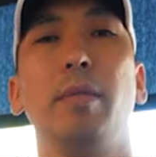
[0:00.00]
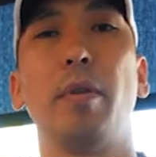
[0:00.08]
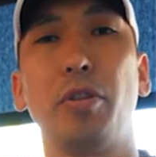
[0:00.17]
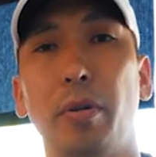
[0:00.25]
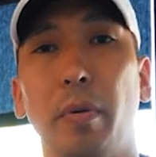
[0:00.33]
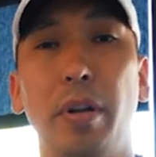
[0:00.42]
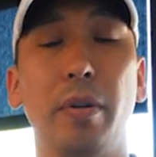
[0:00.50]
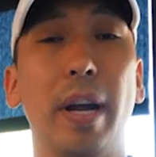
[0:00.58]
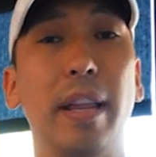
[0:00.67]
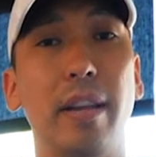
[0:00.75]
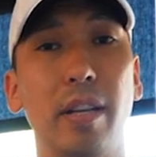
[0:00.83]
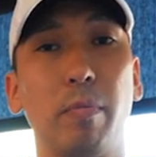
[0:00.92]
especially when you're
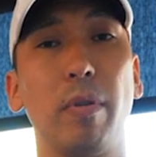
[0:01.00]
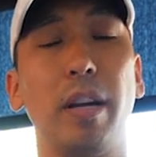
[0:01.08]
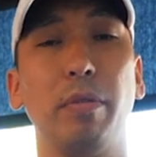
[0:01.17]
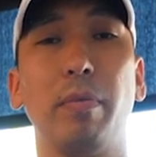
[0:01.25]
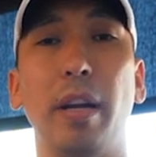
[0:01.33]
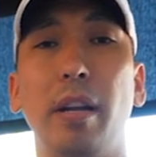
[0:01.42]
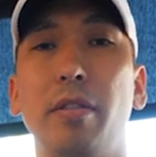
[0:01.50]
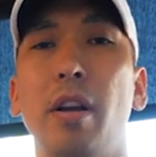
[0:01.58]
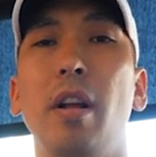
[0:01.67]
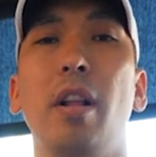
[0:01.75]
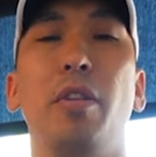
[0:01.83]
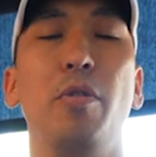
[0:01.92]
at this price range,
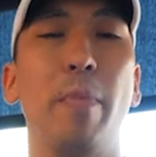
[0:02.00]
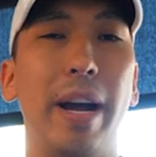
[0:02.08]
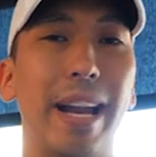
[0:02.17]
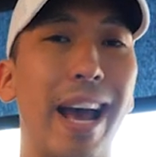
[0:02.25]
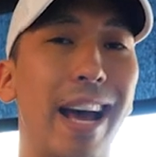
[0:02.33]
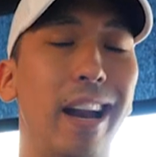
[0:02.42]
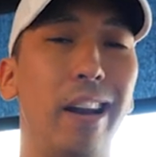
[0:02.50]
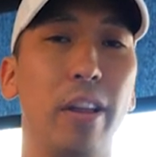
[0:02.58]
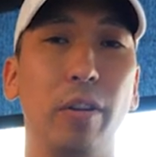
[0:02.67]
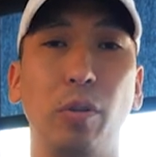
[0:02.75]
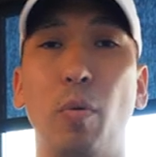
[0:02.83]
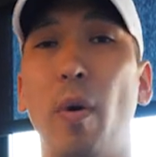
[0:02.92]
you might add
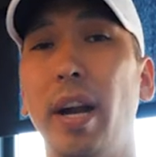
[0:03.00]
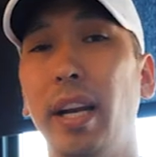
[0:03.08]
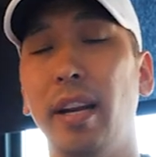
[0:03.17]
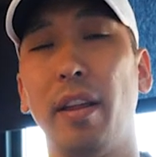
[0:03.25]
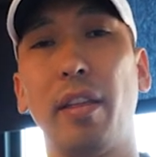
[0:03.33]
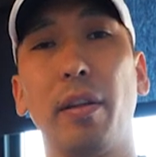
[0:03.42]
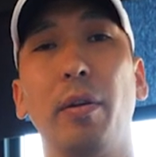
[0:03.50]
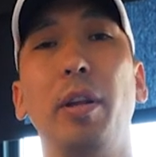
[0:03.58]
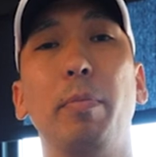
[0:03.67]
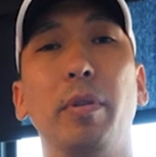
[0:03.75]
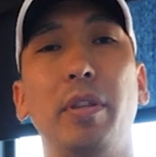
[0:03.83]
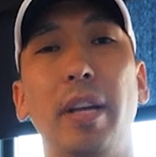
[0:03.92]
another 20 to
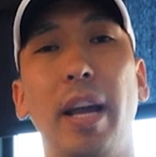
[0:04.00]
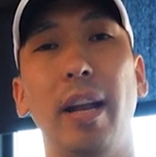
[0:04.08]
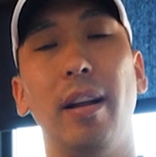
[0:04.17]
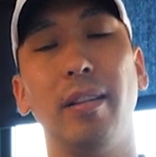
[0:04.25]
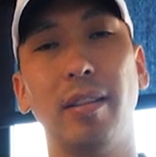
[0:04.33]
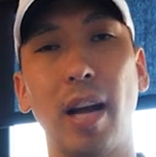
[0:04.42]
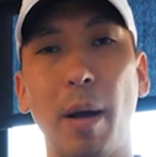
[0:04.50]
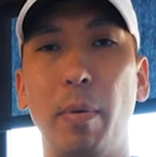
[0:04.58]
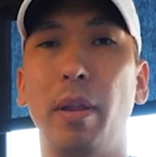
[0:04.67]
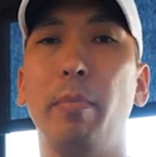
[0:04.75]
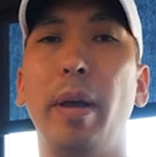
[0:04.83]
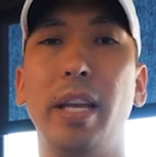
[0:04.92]
30% on top
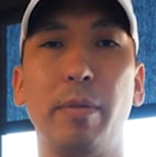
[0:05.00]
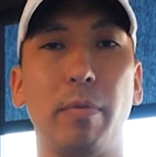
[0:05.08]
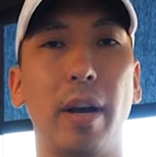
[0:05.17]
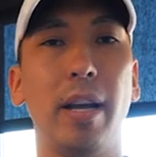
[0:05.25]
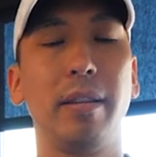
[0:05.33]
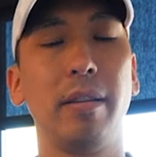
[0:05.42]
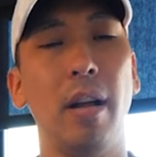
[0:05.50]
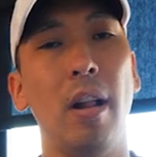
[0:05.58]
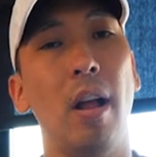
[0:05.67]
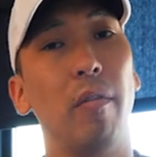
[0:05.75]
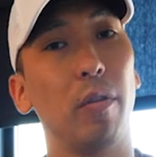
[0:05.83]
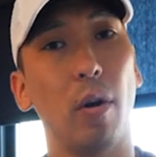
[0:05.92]
of the base price
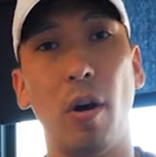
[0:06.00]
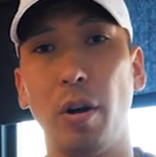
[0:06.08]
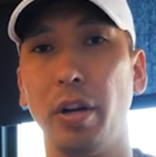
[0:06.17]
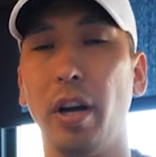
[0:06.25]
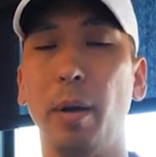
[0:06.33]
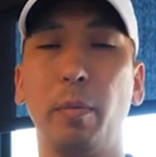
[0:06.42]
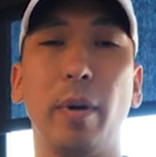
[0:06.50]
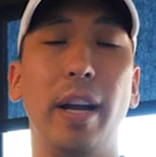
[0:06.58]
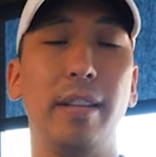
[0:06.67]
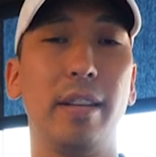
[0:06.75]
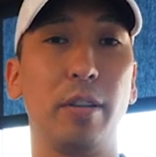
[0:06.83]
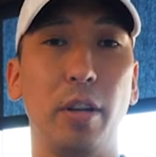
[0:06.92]
for all your
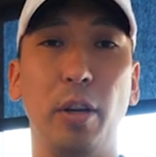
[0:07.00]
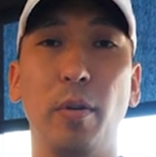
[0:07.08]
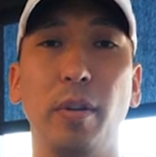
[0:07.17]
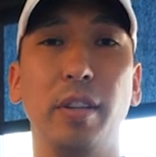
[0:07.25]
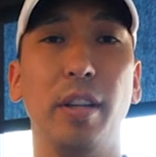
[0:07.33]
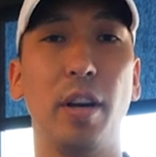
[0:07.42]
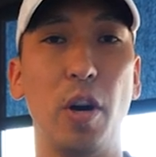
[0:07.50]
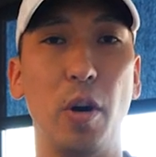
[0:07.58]
upgrades that's gonna go into the